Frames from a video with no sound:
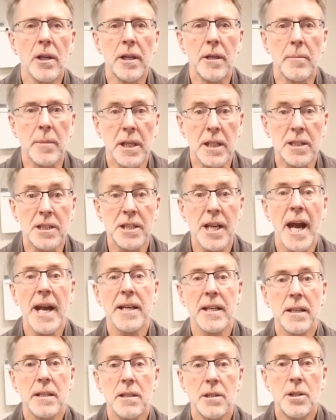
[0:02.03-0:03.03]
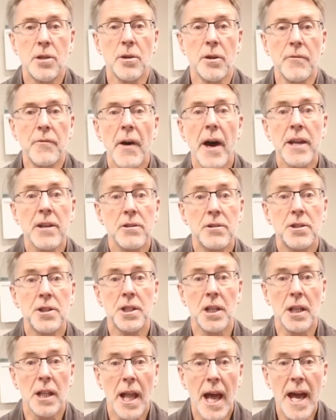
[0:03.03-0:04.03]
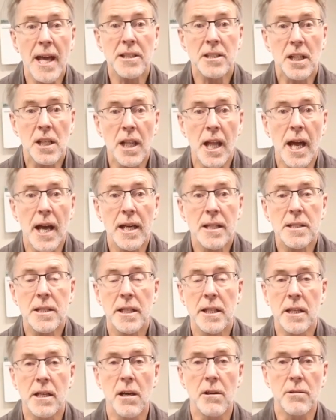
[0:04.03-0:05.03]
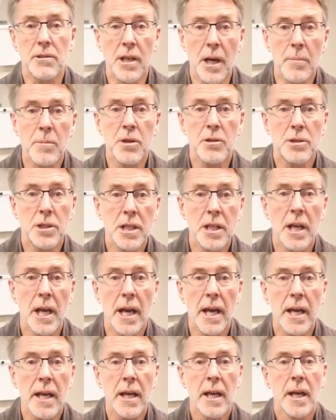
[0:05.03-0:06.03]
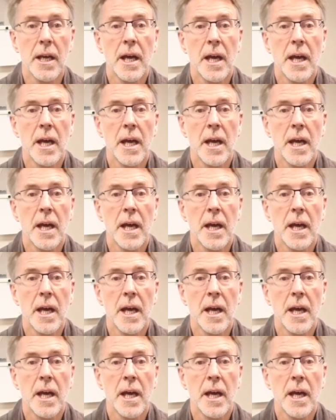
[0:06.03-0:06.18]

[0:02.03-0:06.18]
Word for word: and I'm excited to invite you to the last class in our WCA